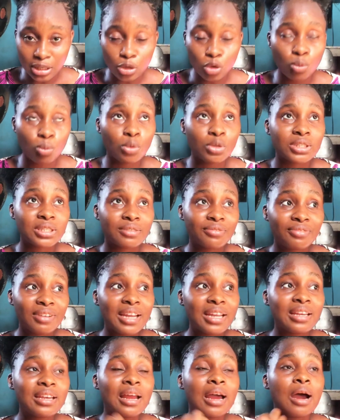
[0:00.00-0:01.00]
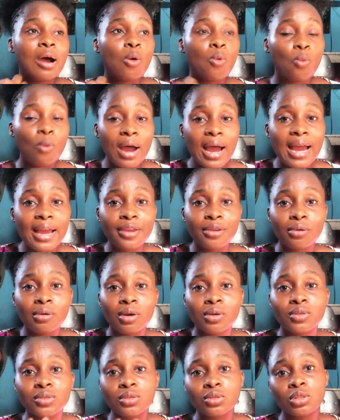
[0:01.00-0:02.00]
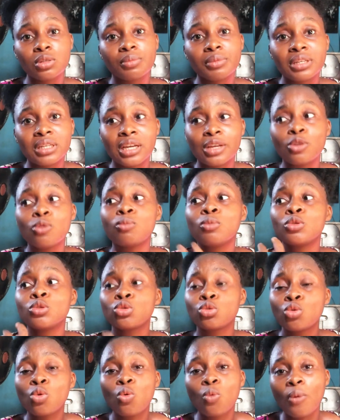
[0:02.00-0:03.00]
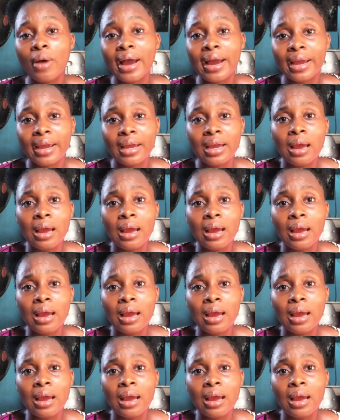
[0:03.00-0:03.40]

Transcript: You must define why you are on social media. You must know why,